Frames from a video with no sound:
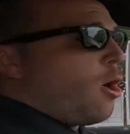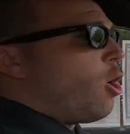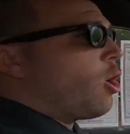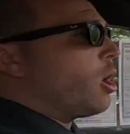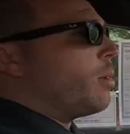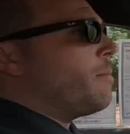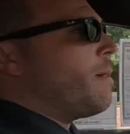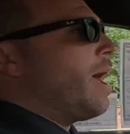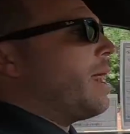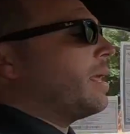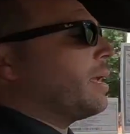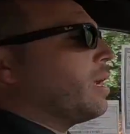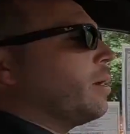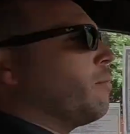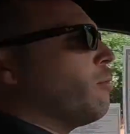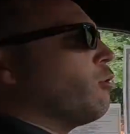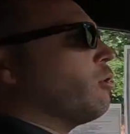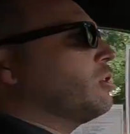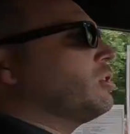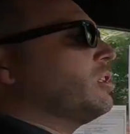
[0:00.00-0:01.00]
automatic
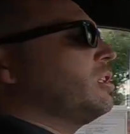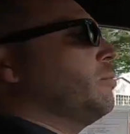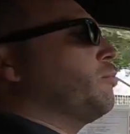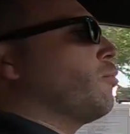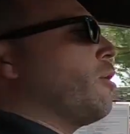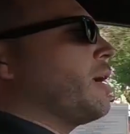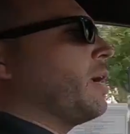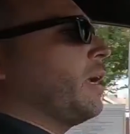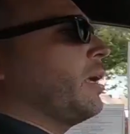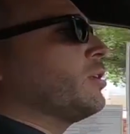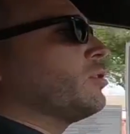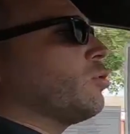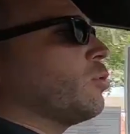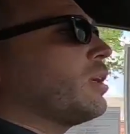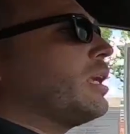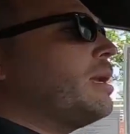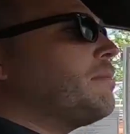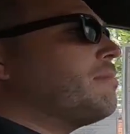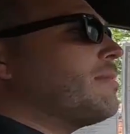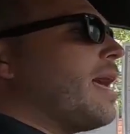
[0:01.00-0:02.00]
emergency braking. So
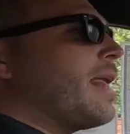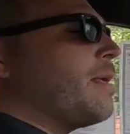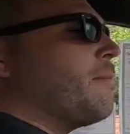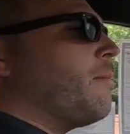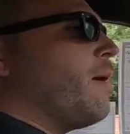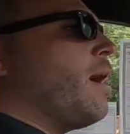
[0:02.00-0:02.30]
keep that in